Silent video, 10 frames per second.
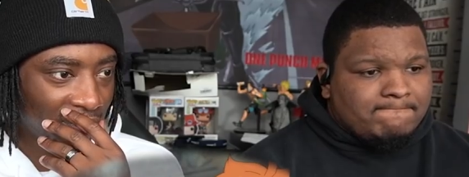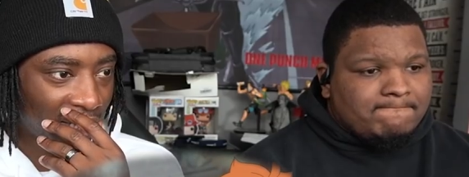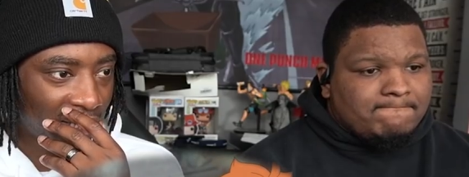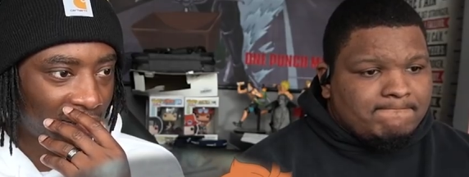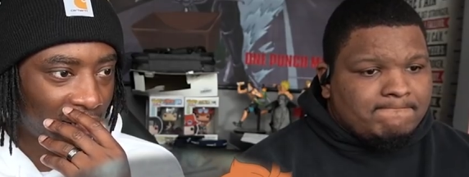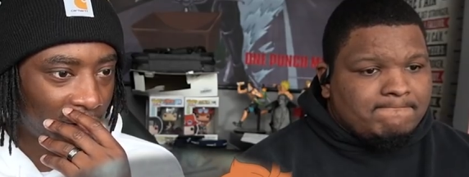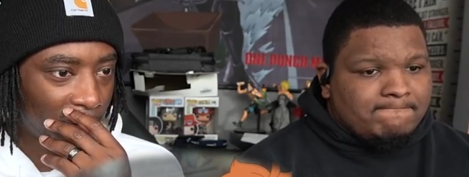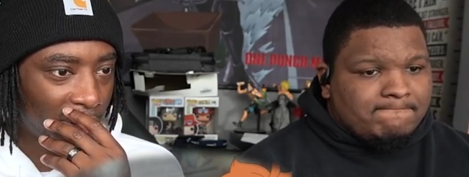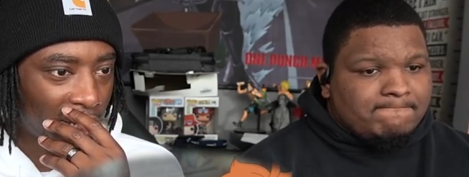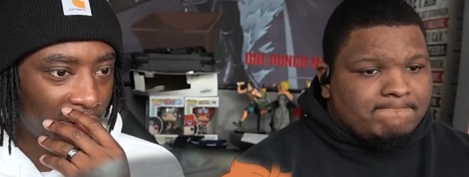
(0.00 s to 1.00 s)
Speaker 1: And it's tough to be
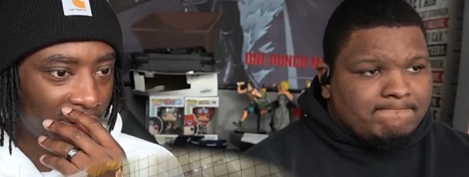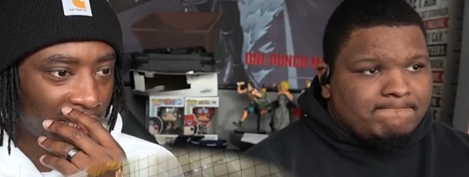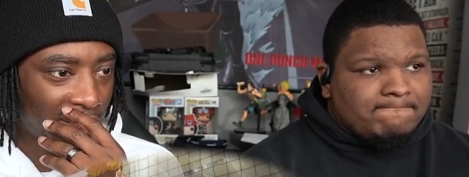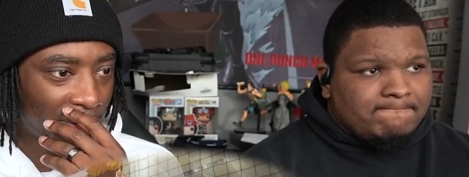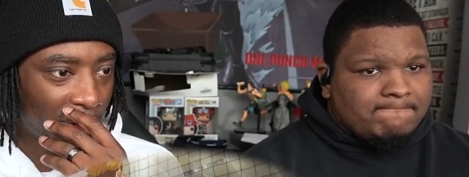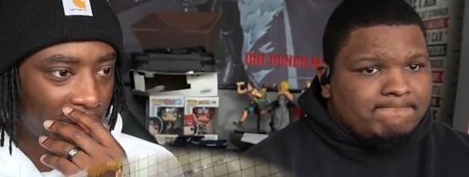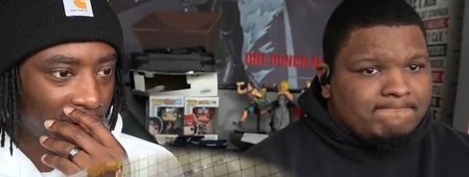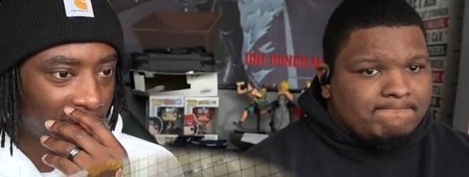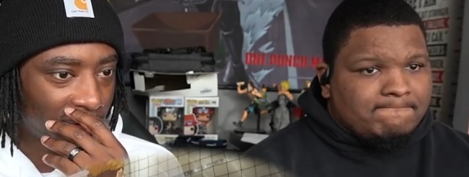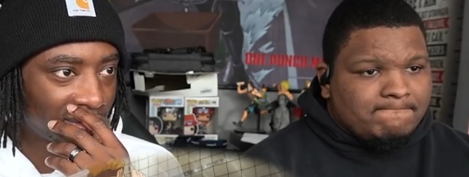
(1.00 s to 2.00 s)
out day one.